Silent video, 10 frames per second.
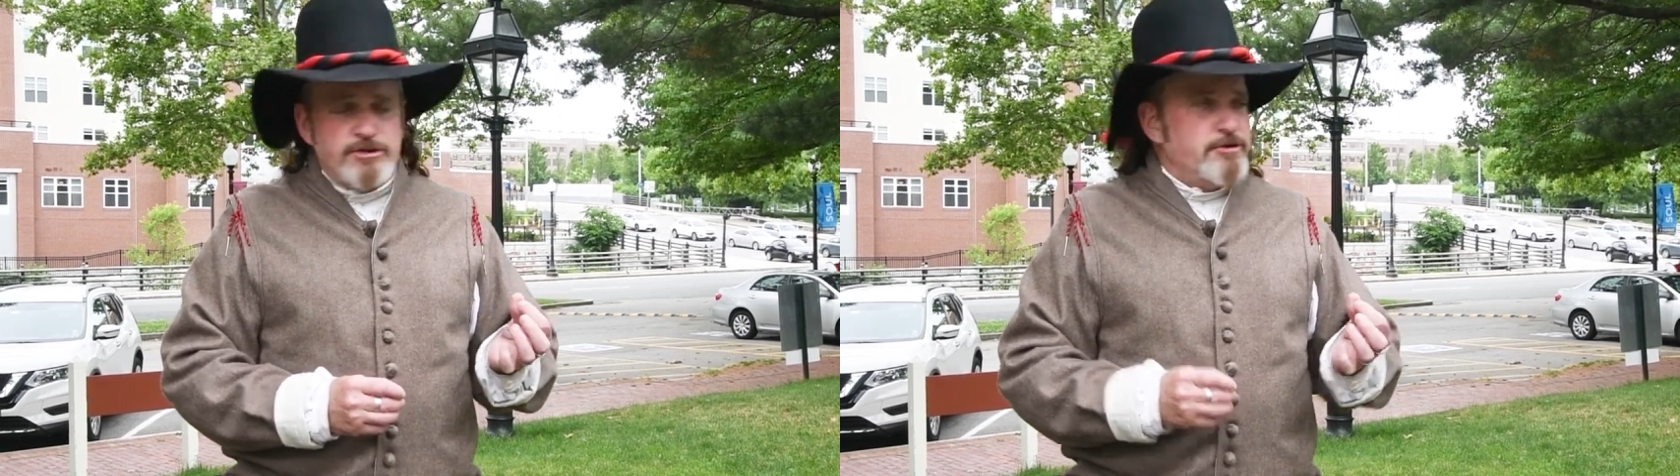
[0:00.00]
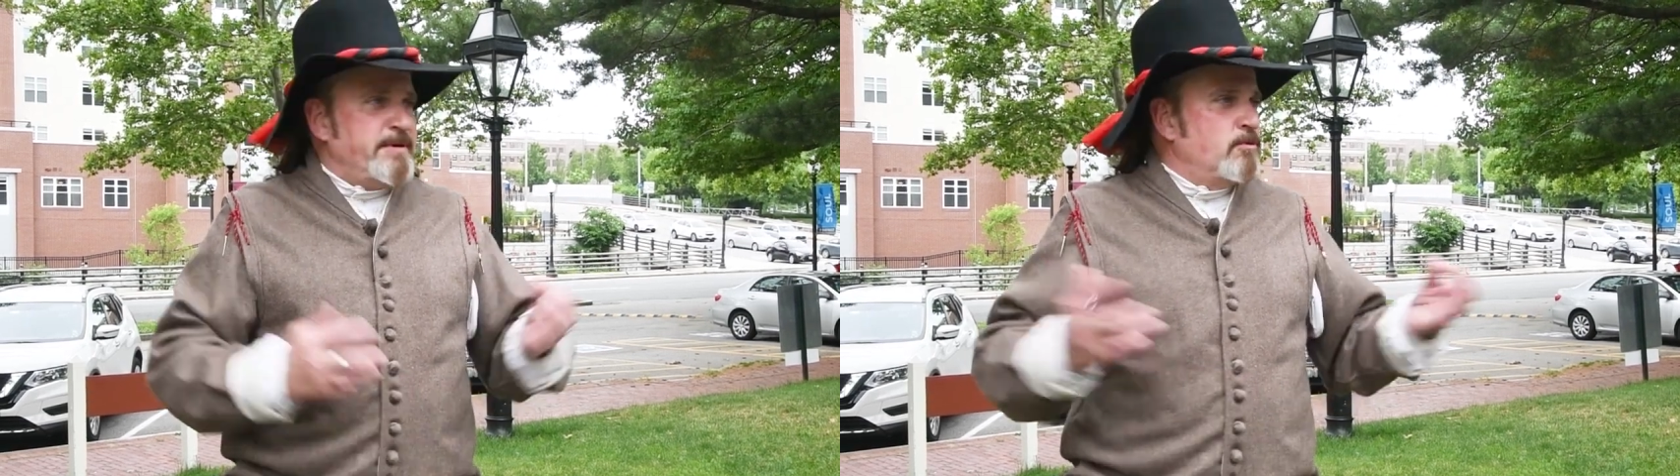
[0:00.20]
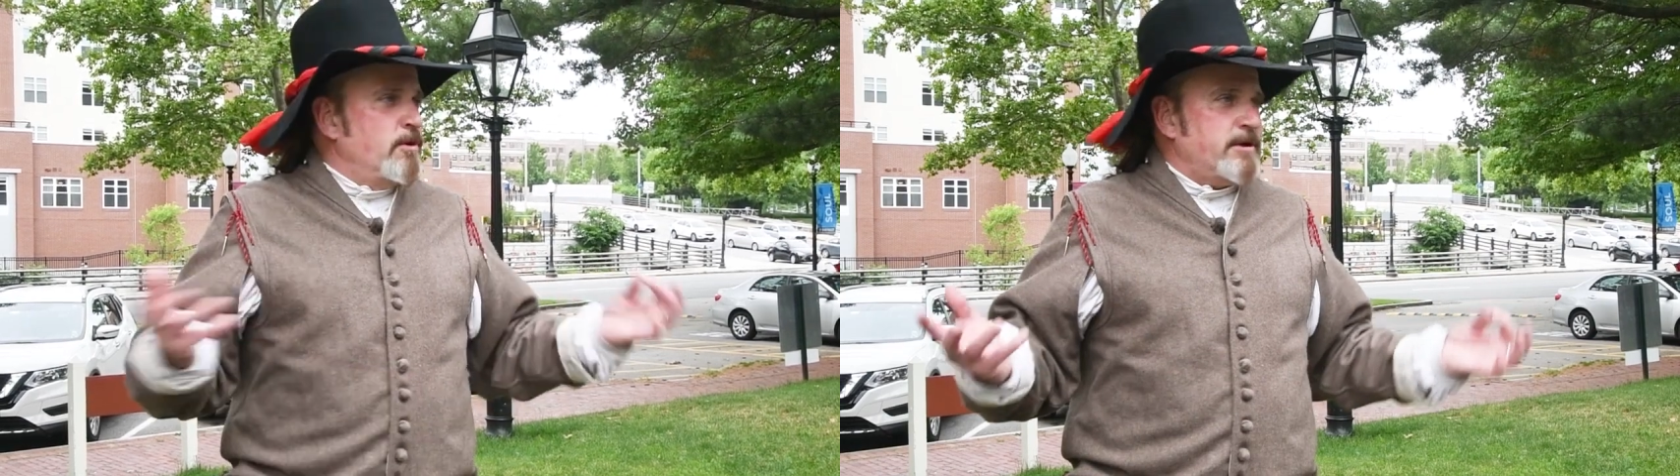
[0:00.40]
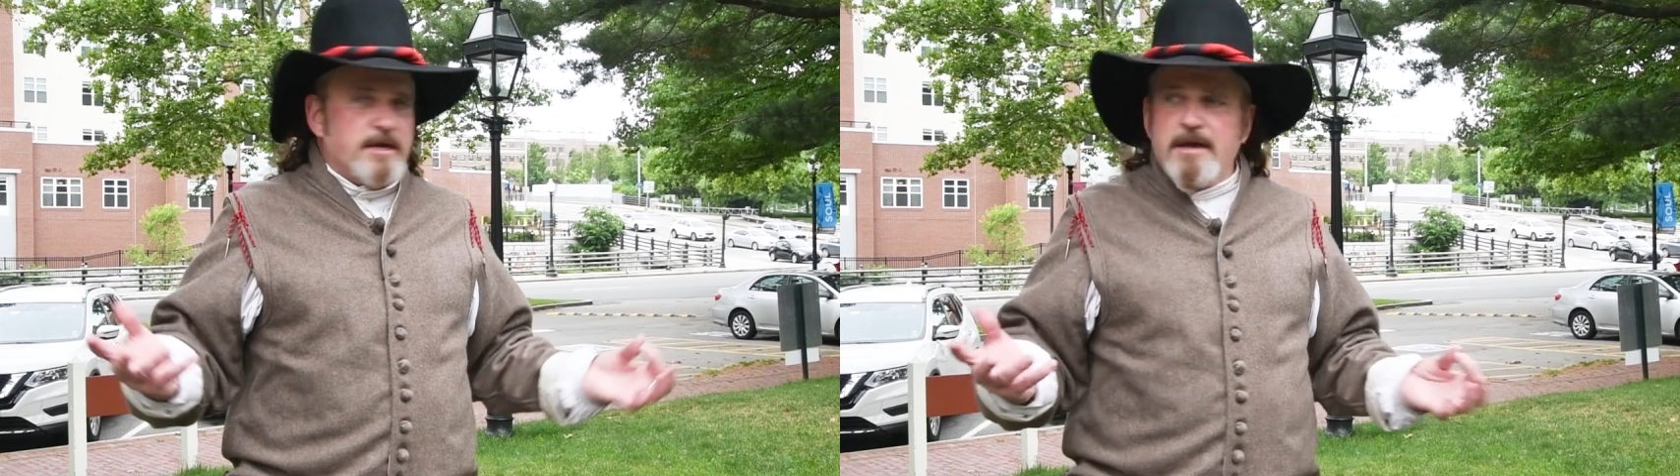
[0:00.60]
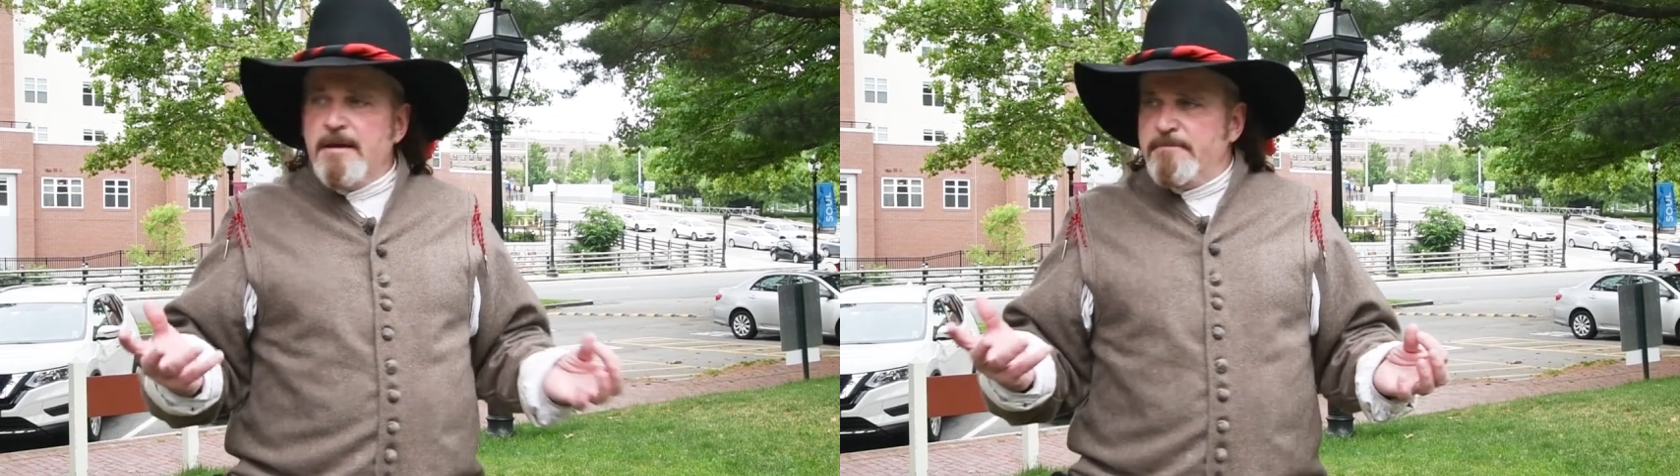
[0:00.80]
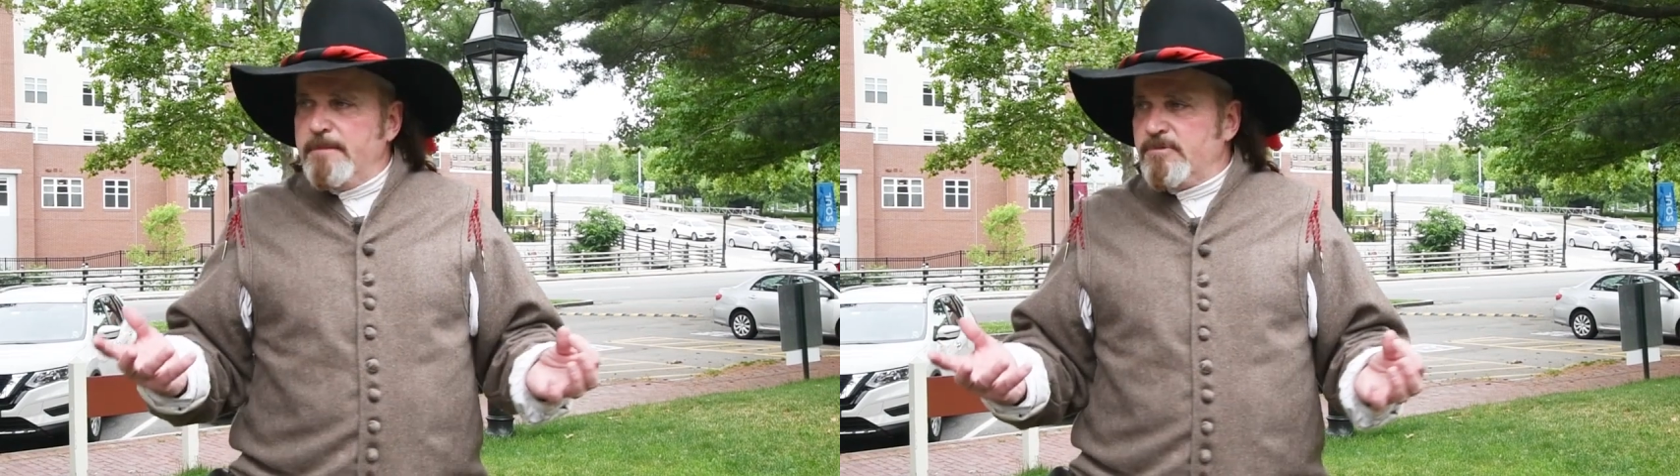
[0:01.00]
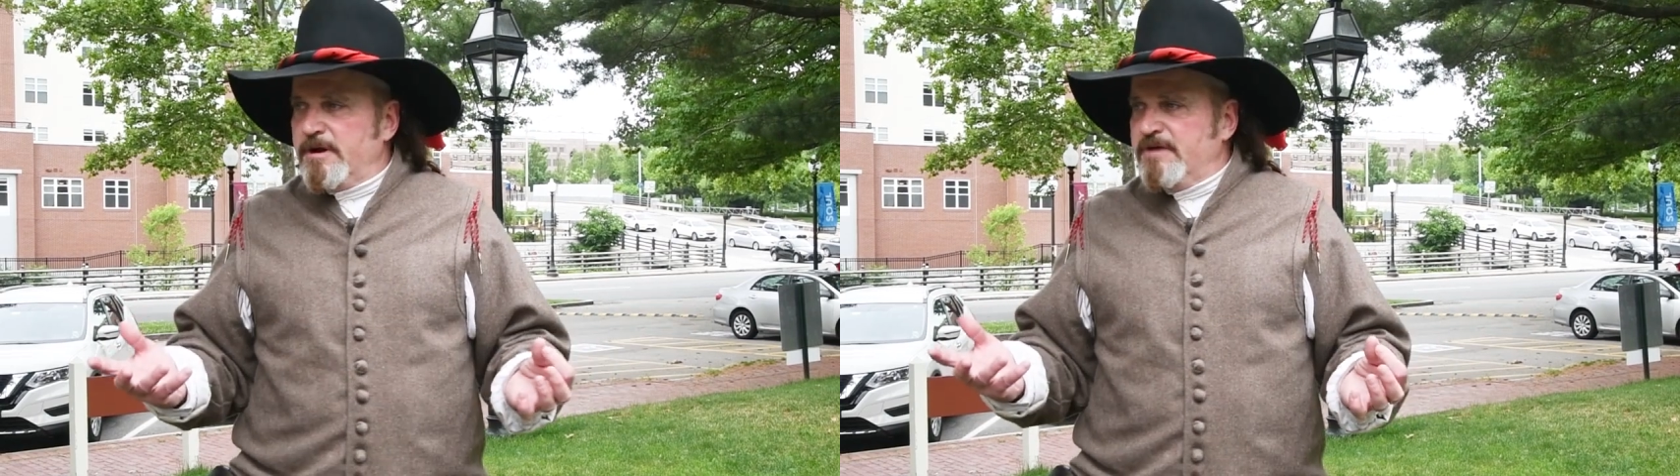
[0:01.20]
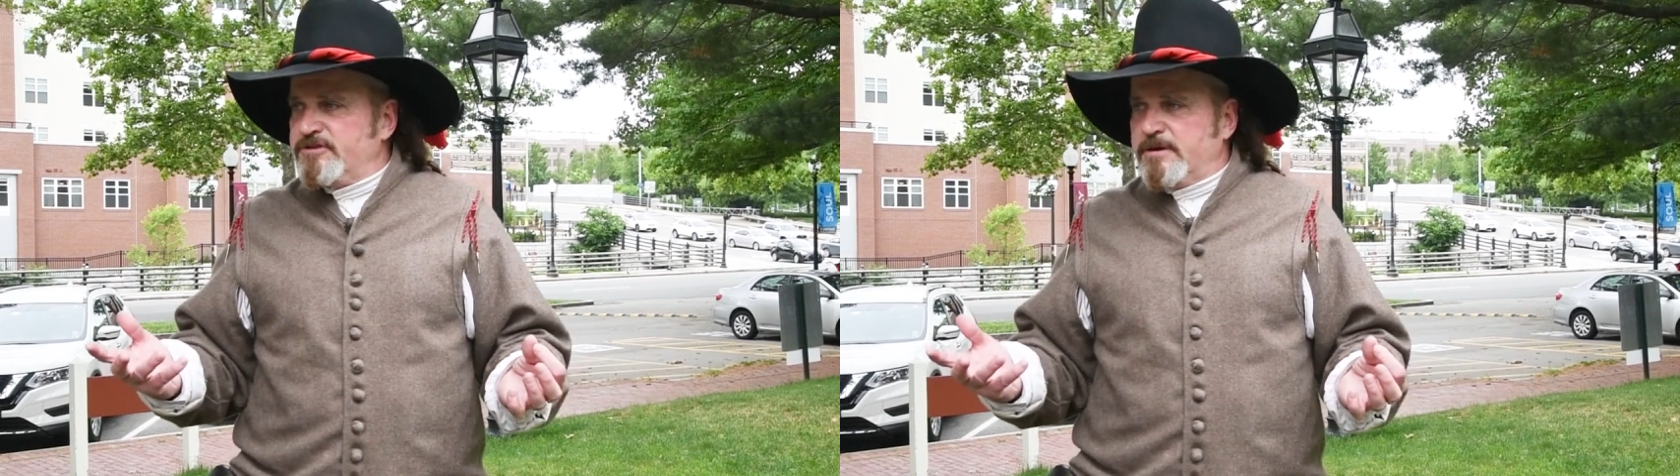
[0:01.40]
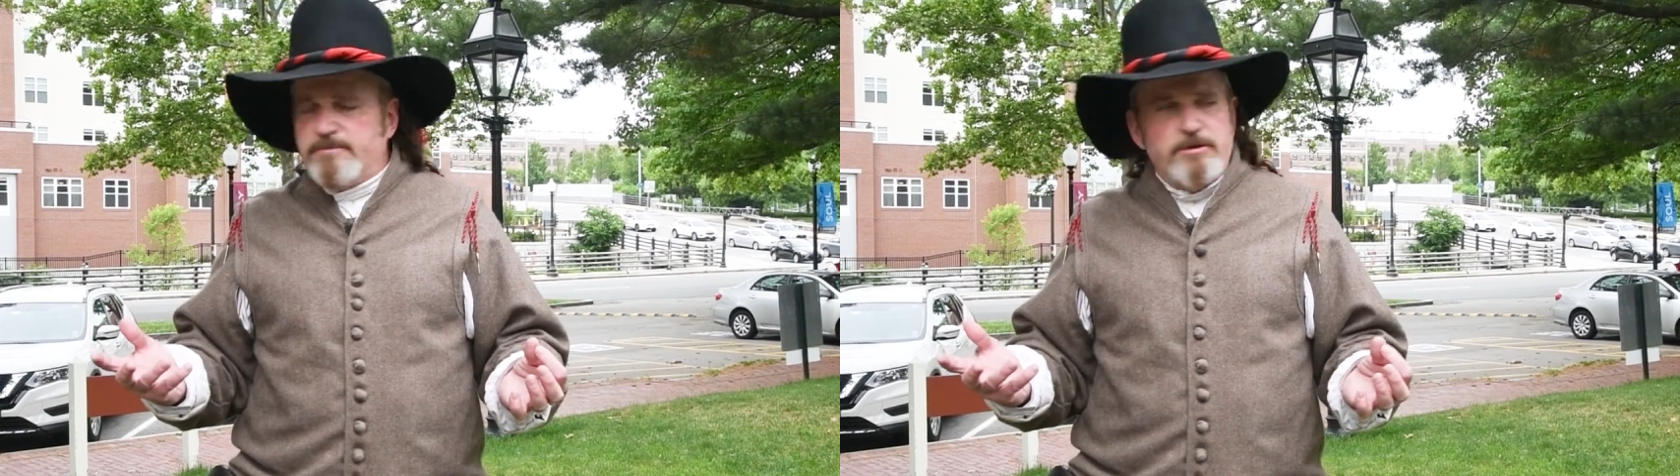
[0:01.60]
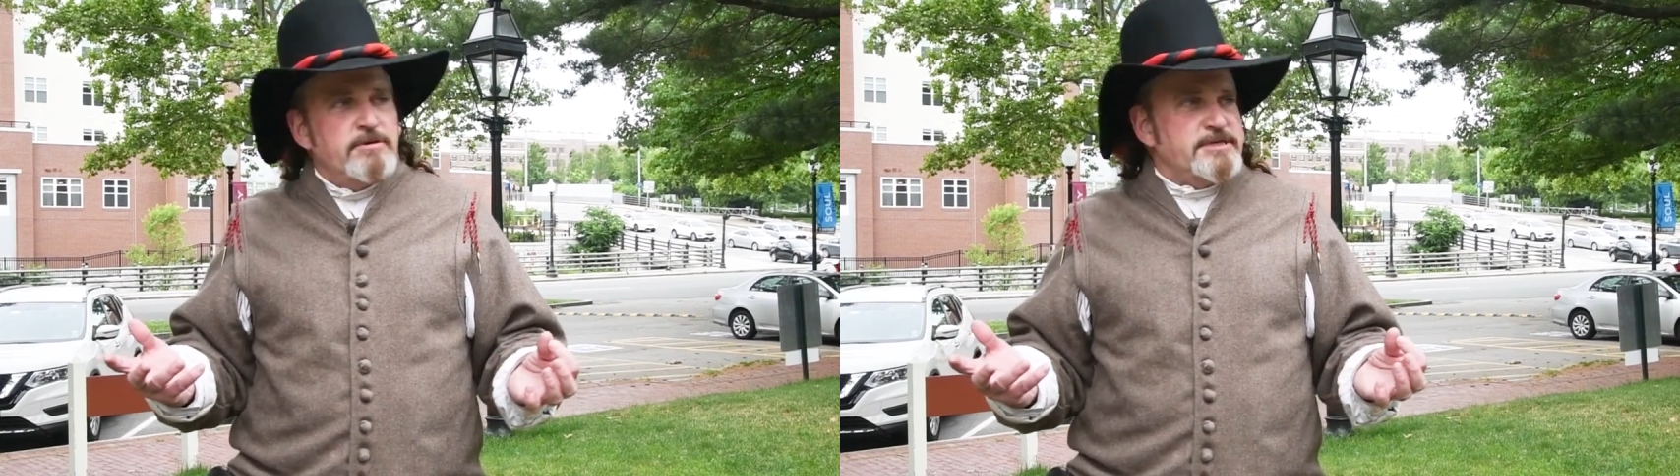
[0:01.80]
You should be a working member of the
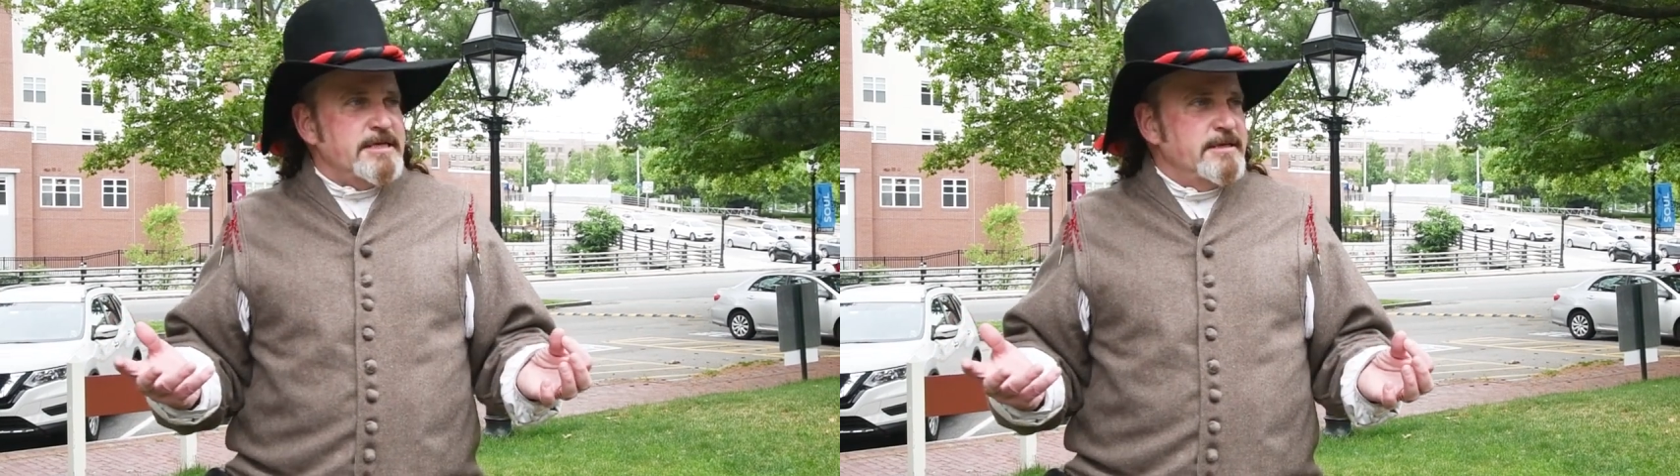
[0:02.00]
community.